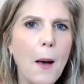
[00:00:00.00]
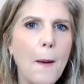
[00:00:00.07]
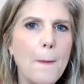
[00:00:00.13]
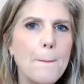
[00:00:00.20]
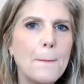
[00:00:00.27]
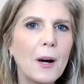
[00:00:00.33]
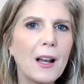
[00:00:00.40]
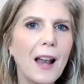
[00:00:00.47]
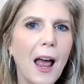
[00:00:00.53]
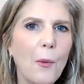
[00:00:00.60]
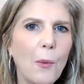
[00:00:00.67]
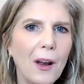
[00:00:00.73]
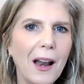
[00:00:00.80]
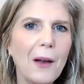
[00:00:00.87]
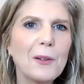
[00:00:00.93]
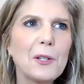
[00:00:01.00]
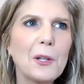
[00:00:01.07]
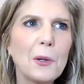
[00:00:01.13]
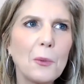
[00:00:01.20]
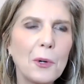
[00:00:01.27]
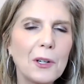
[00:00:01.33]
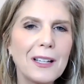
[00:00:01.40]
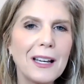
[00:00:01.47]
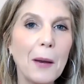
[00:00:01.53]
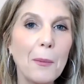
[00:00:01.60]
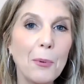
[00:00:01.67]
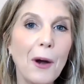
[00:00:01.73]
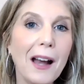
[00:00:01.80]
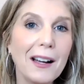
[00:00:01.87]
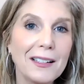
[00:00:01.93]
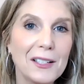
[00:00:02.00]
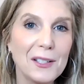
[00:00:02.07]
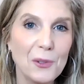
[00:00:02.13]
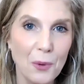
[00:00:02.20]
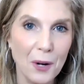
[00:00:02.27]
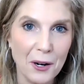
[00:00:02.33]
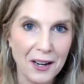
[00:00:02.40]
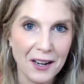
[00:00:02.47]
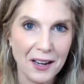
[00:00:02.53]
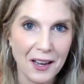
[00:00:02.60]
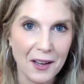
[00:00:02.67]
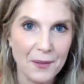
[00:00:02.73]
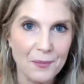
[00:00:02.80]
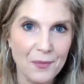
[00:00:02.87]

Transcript: But I went out into the world and I practiced wearing it.